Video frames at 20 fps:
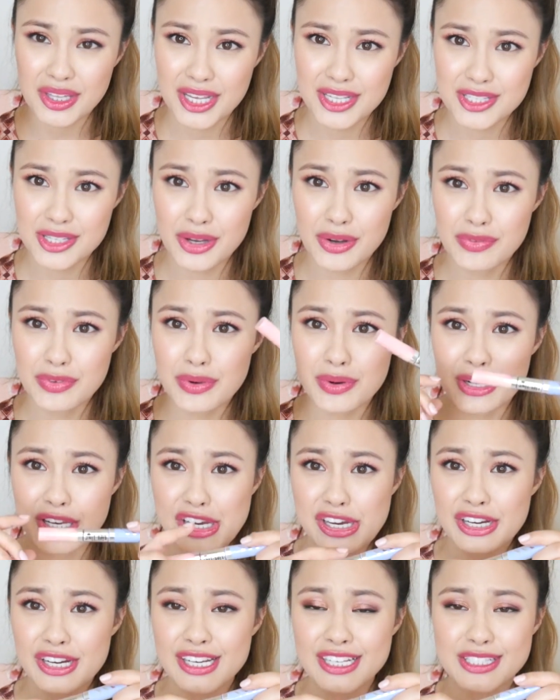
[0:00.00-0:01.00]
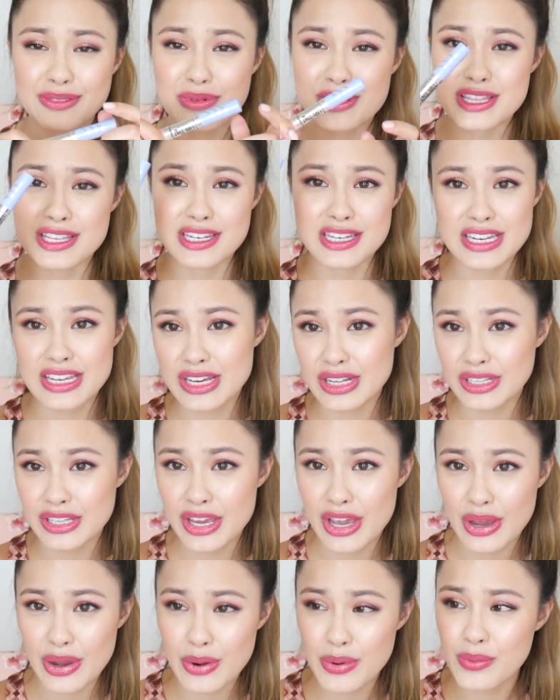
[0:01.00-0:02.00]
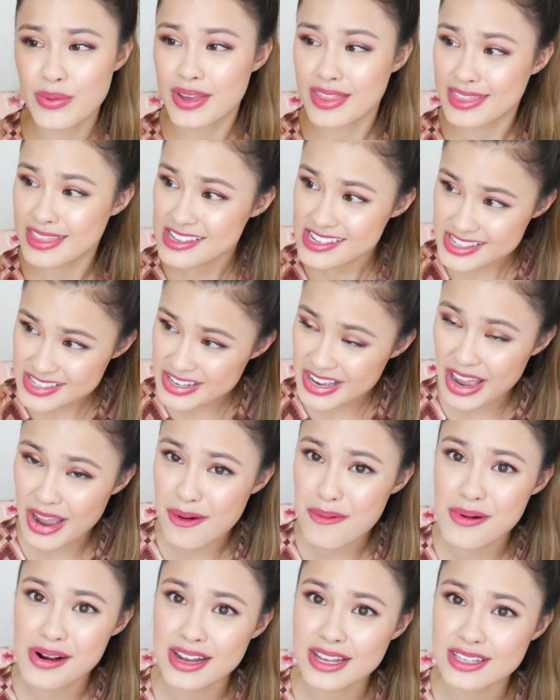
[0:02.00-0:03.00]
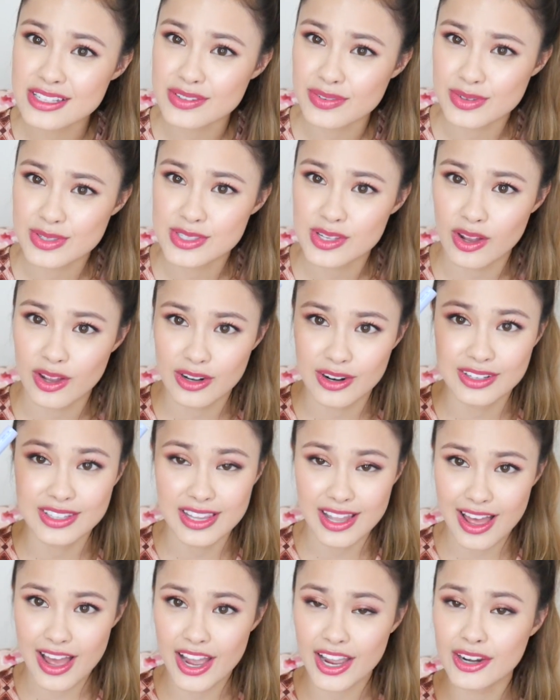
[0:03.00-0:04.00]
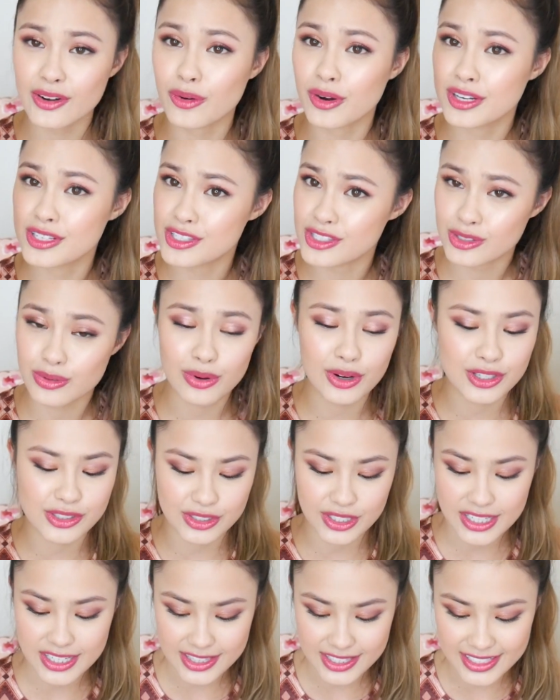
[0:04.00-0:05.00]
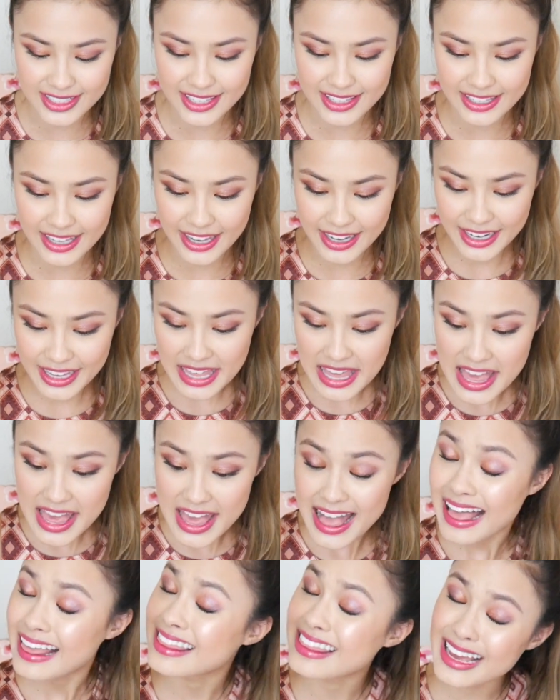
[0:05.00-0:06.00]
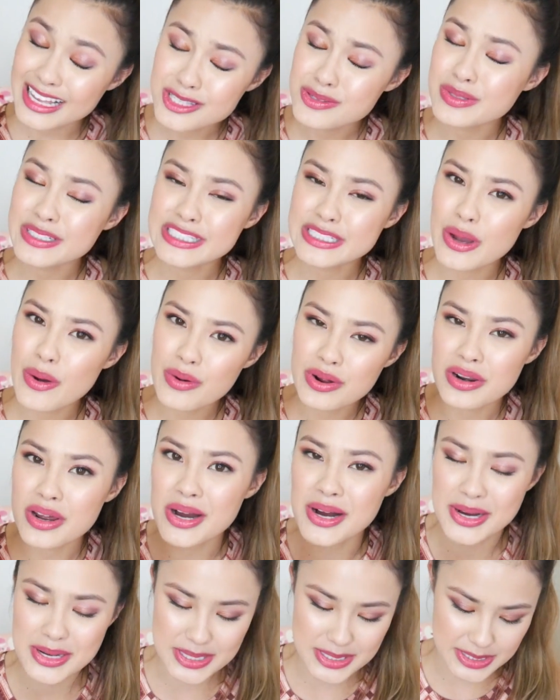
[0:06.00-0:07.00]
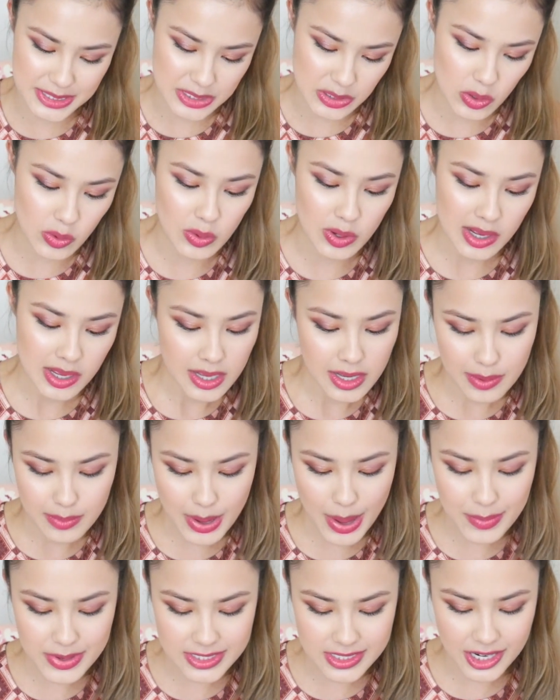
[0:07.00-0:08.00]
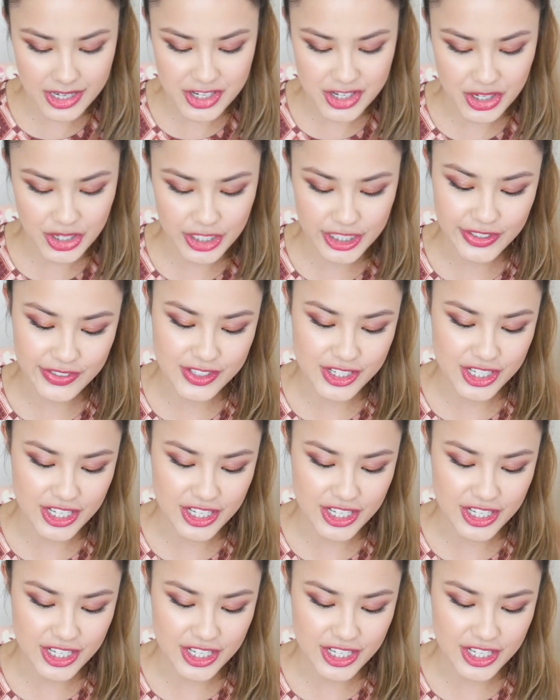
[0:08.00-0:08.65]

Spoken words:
So if you were curious what the dealio with this guy was, if you saw it online or in stores or anything like that, that's what's going on. So Mama's not sure if